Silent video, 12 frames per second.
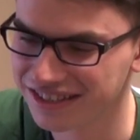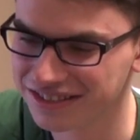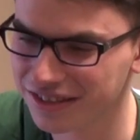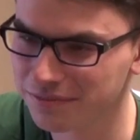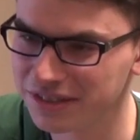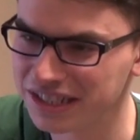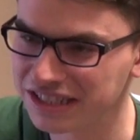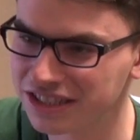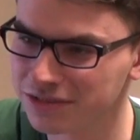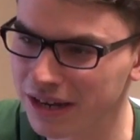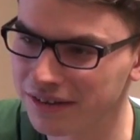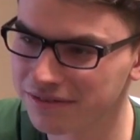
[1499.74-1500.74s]
somebody
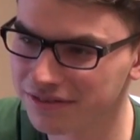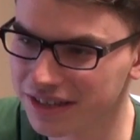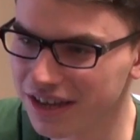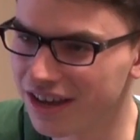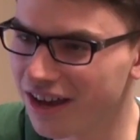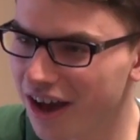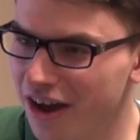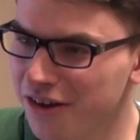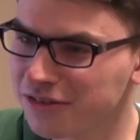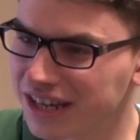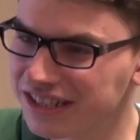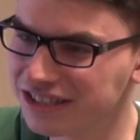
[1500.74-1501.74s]
just went,
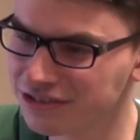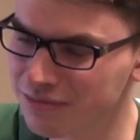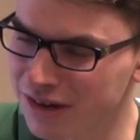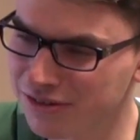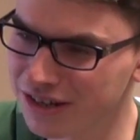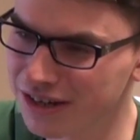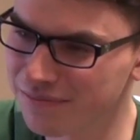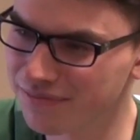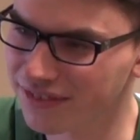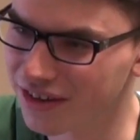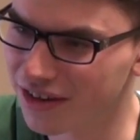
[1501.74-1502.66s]
"Oh, can you smell